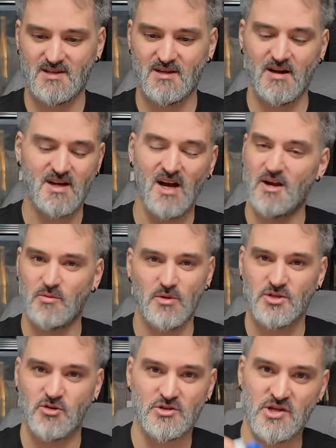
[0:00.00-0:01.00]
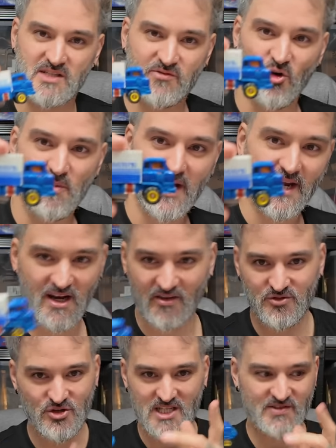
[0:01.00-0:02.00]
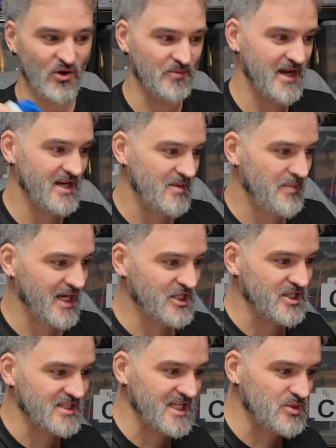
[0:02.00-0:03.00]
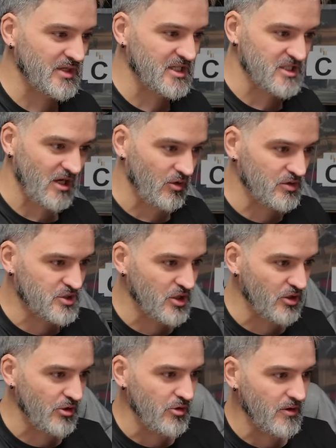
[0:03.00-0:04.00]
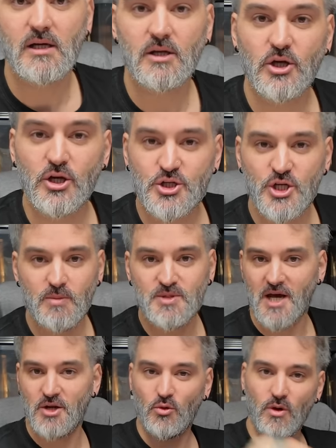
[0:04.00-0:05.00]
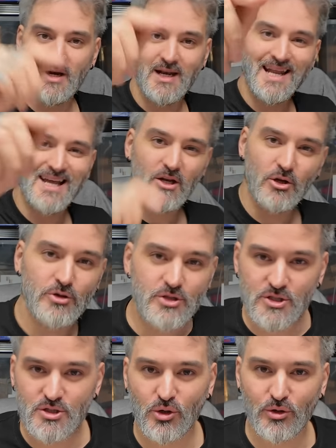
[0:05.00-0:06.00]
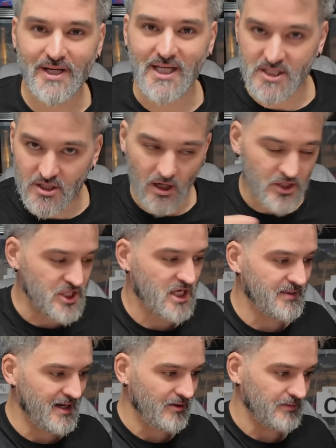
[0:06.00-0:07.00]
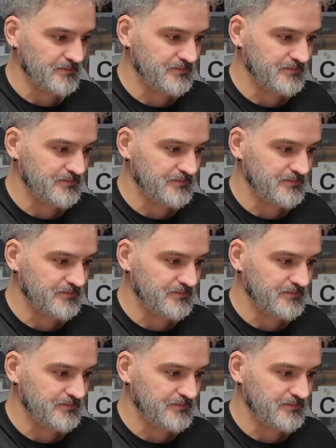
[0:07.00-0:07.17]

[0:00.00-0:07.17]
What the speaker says: I don't want to try and transform it again. I've transformed it in the pictures. This one is sold to YouTube channel Let Loose Toys. Go and check them out.